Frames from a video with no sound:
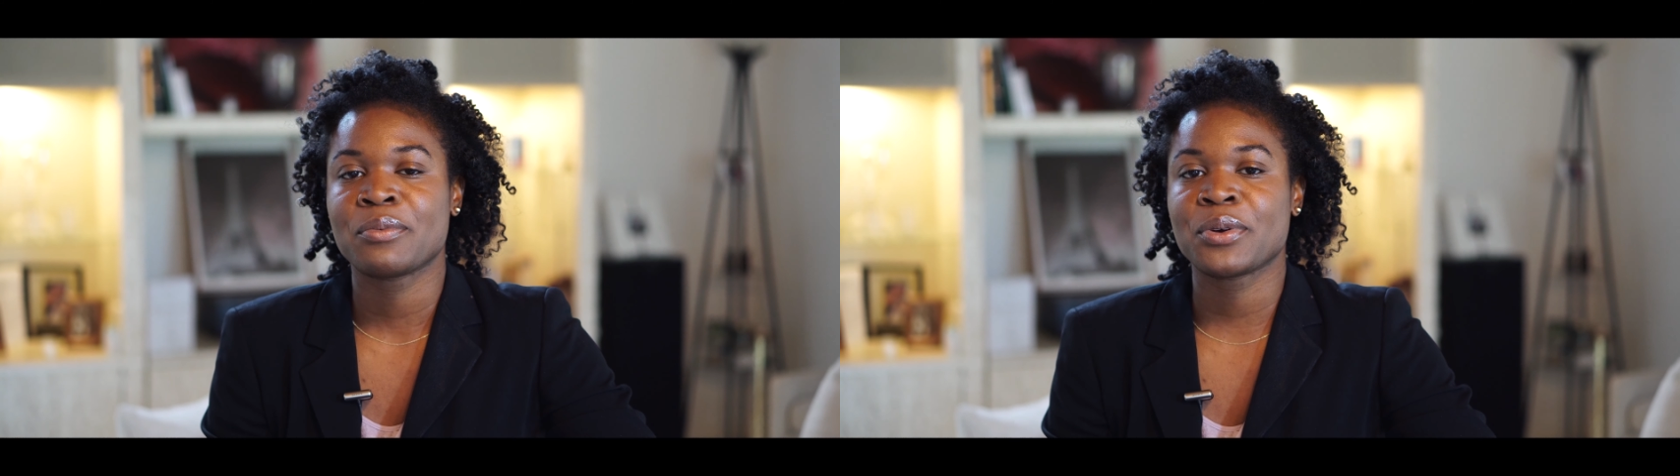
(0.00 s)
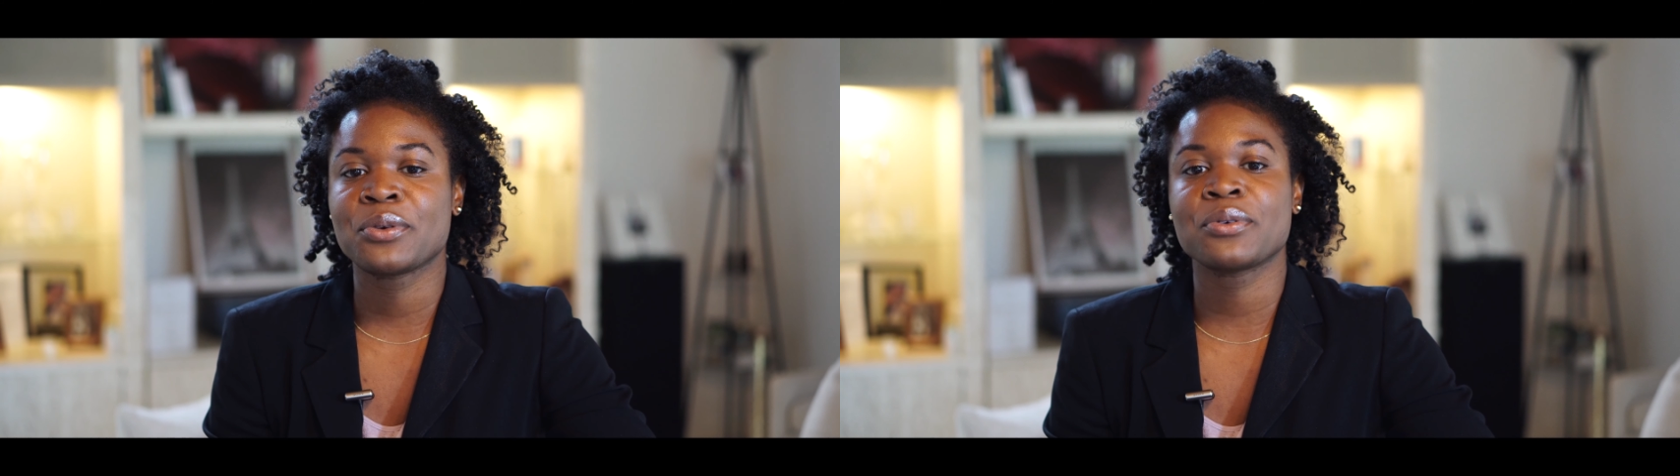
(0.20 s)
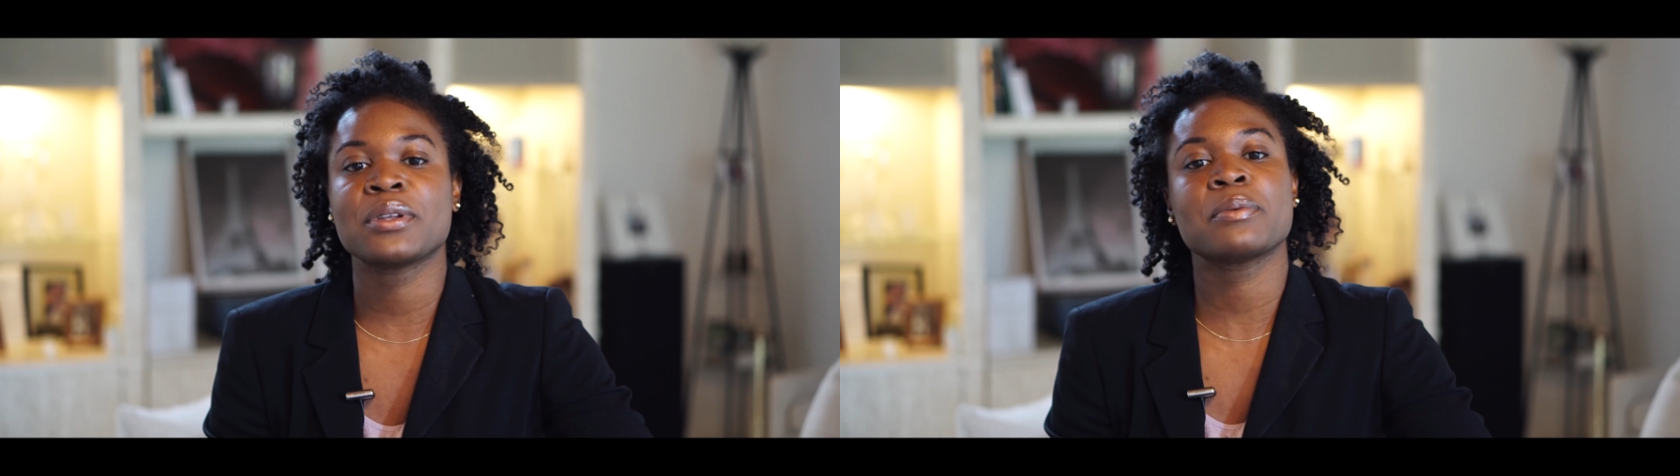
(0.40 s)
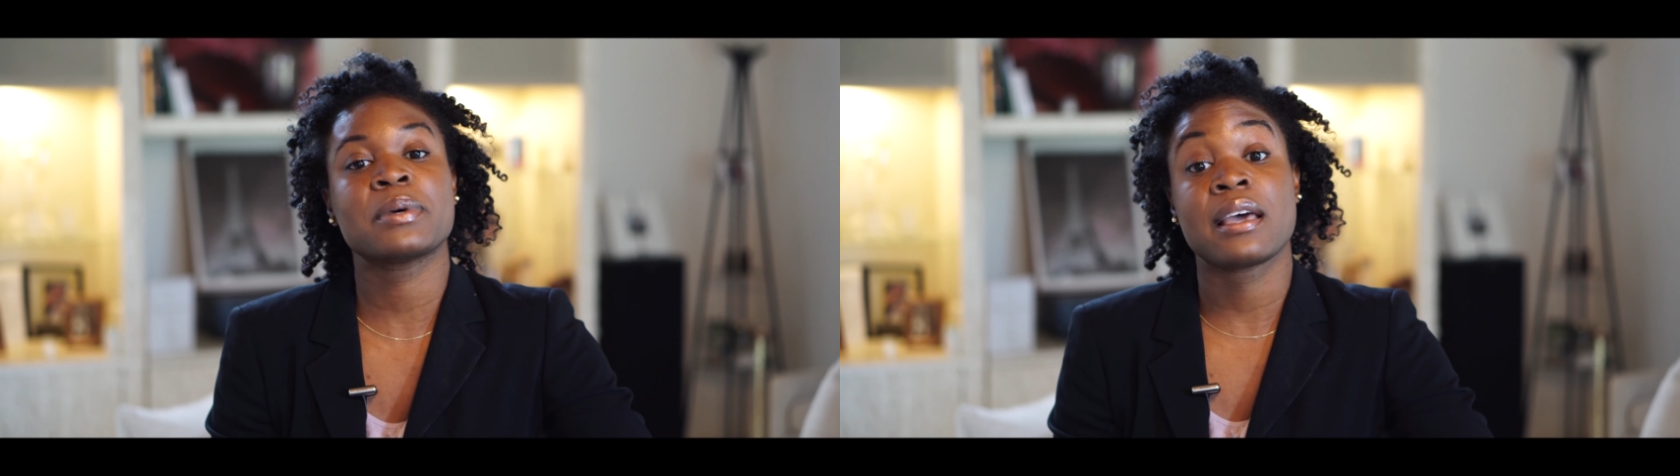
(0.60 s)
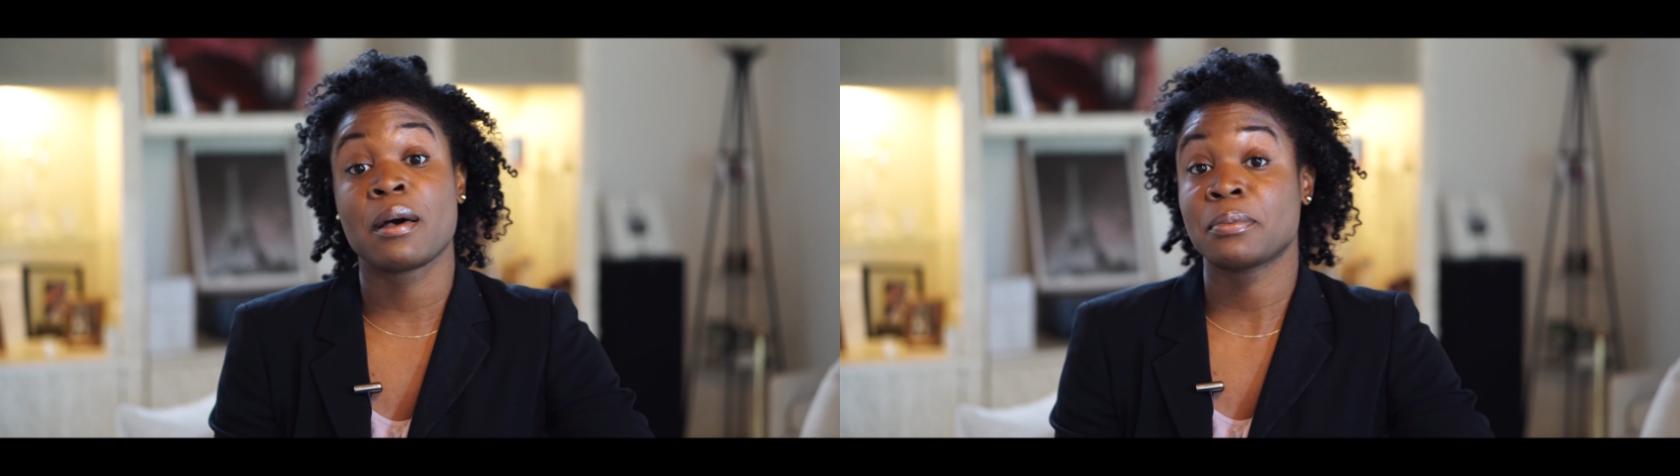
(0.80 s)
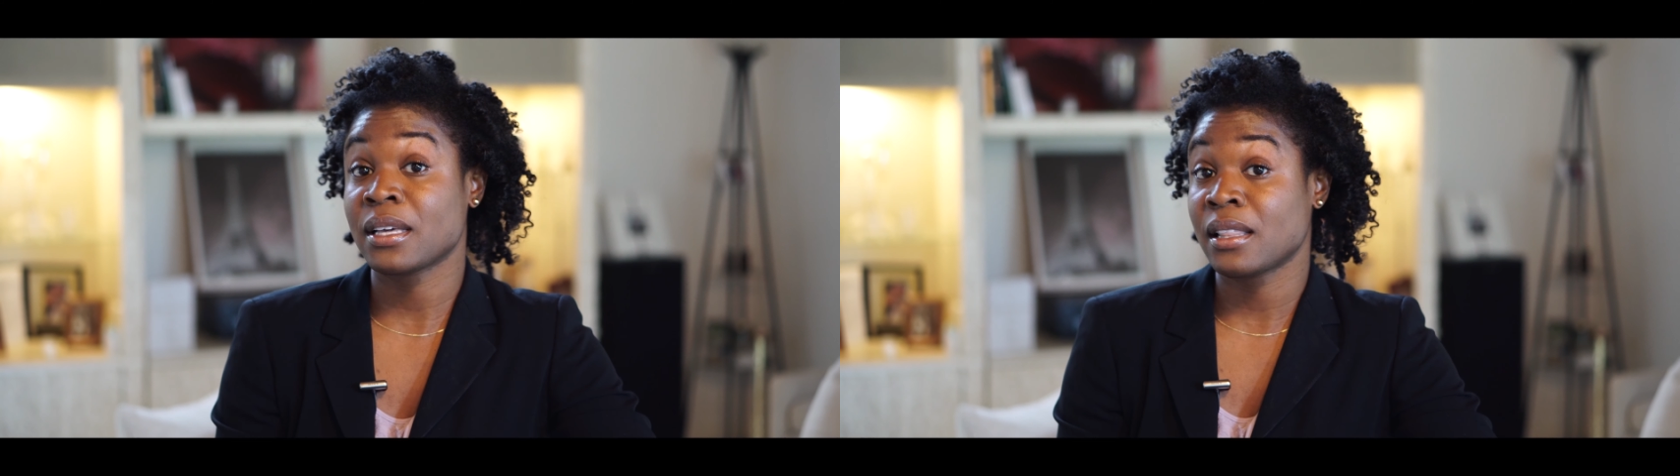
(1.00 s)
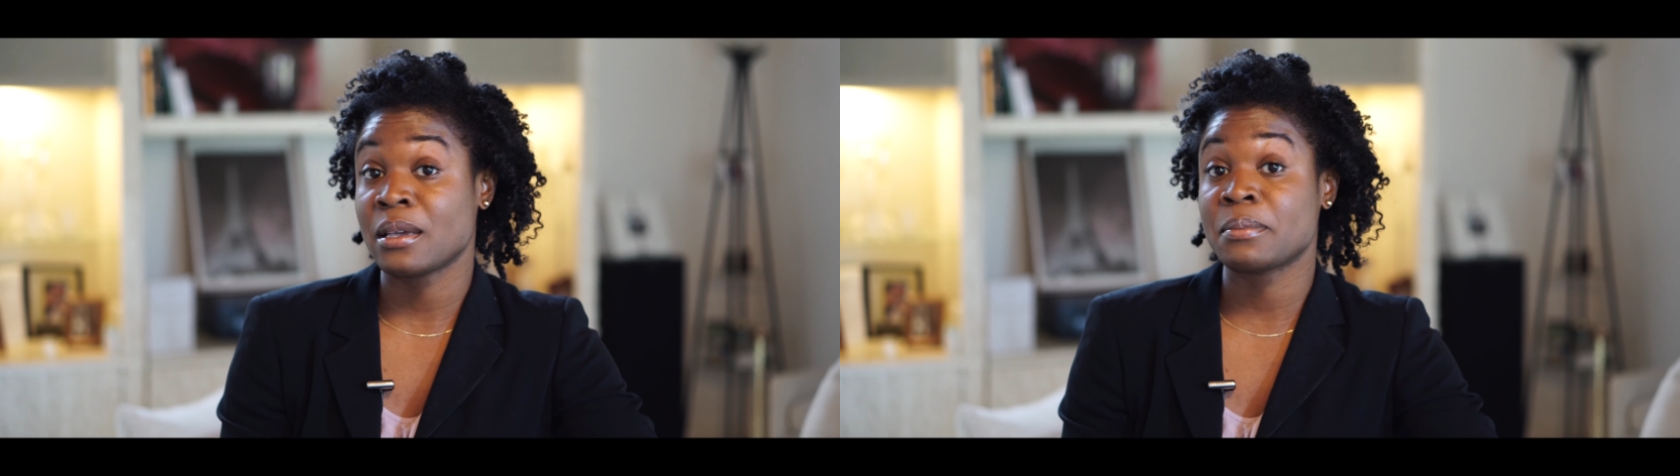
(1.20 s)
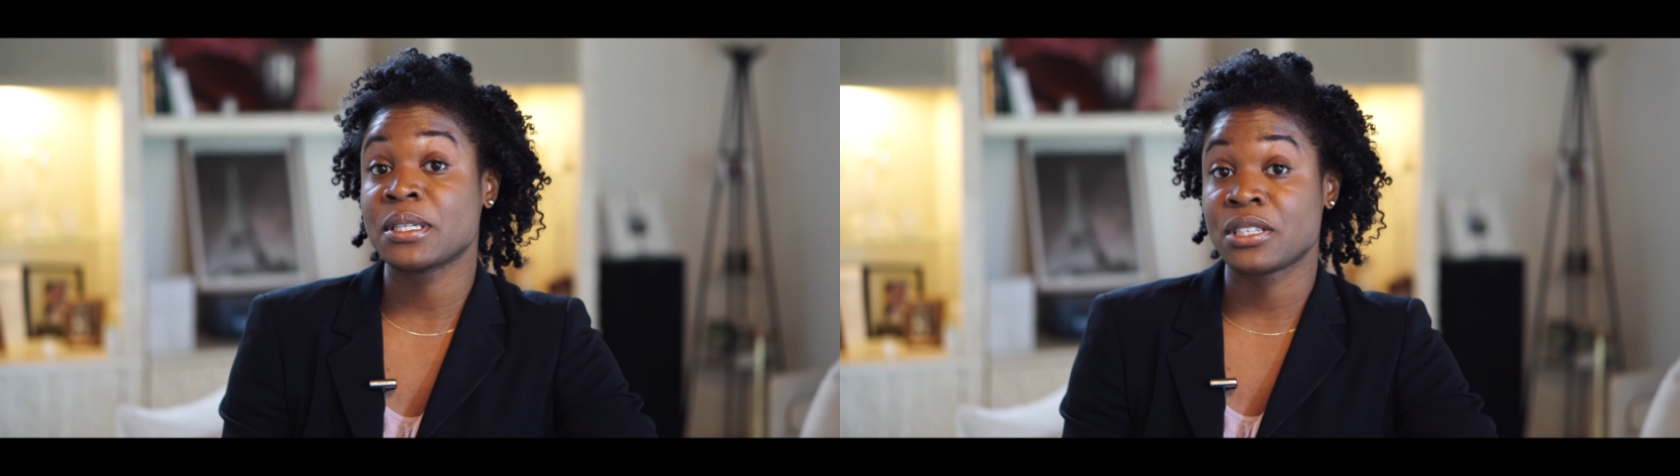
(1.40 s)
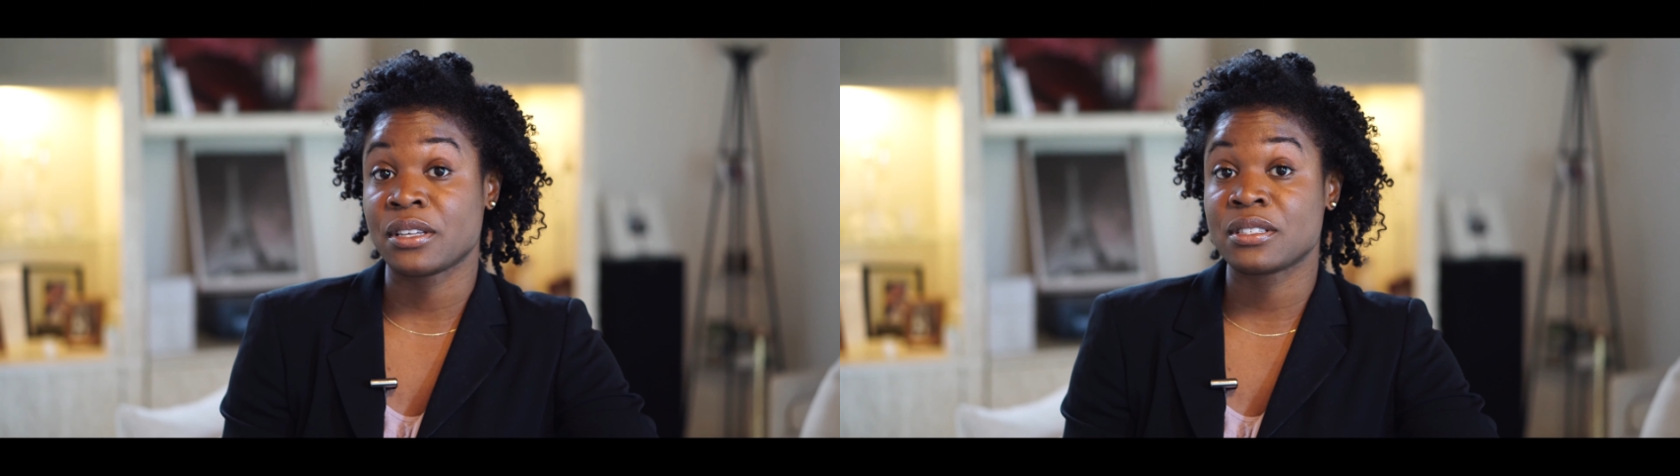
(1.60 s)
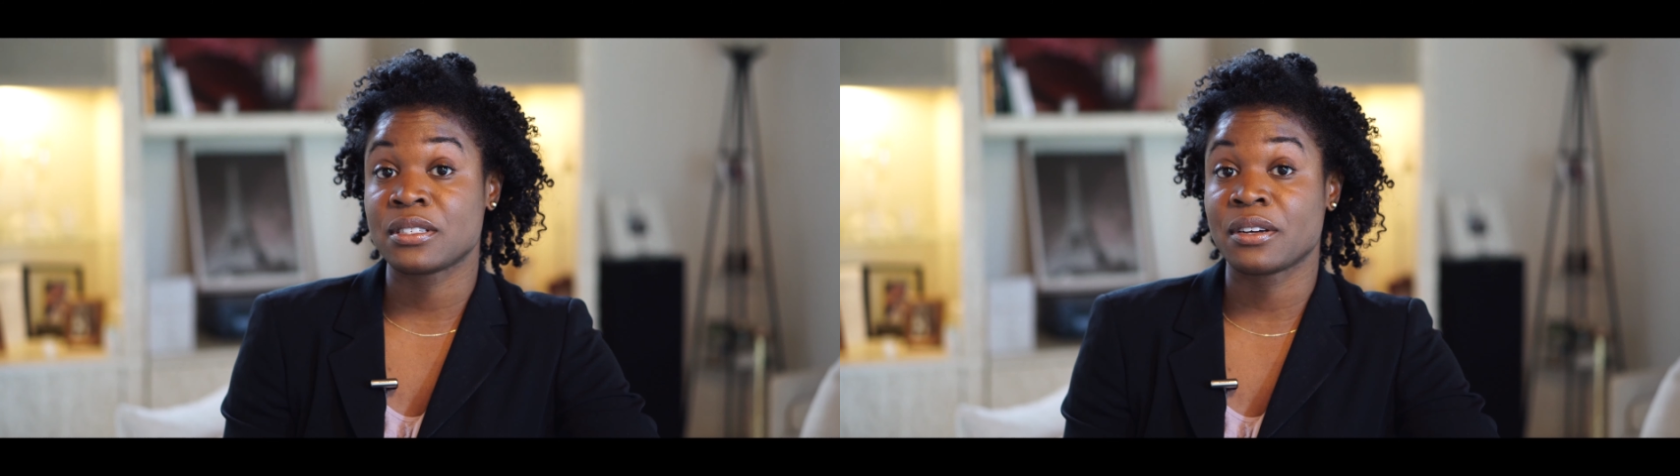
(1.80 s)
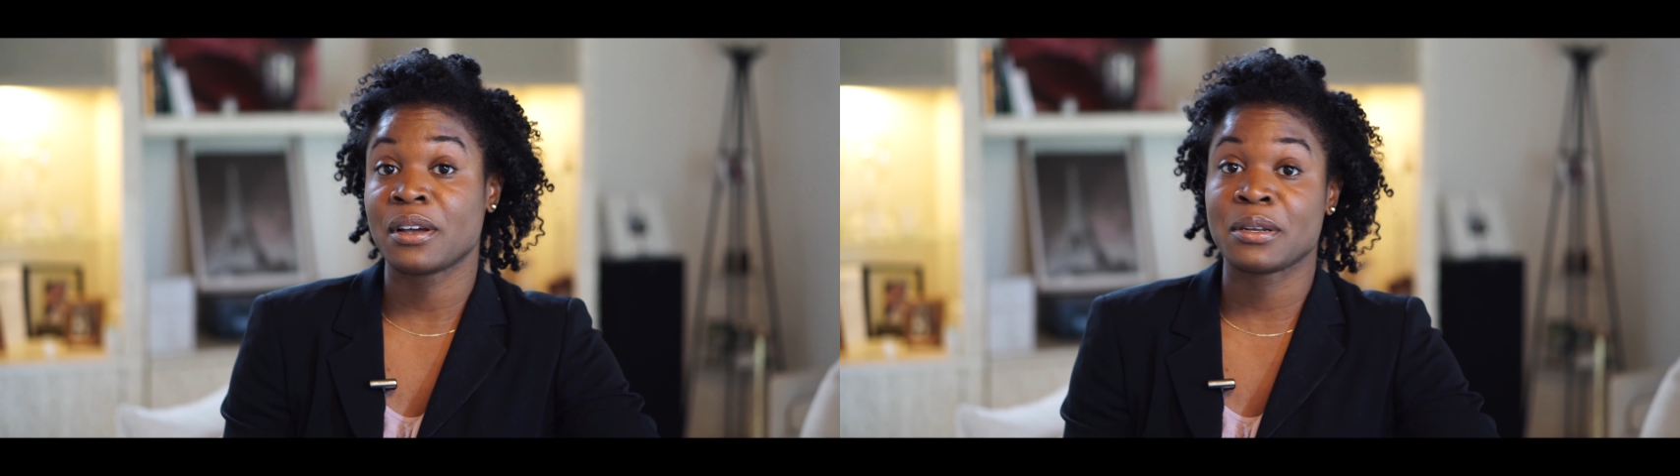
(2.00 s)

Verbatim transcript: Recruiting would help the claim adjuster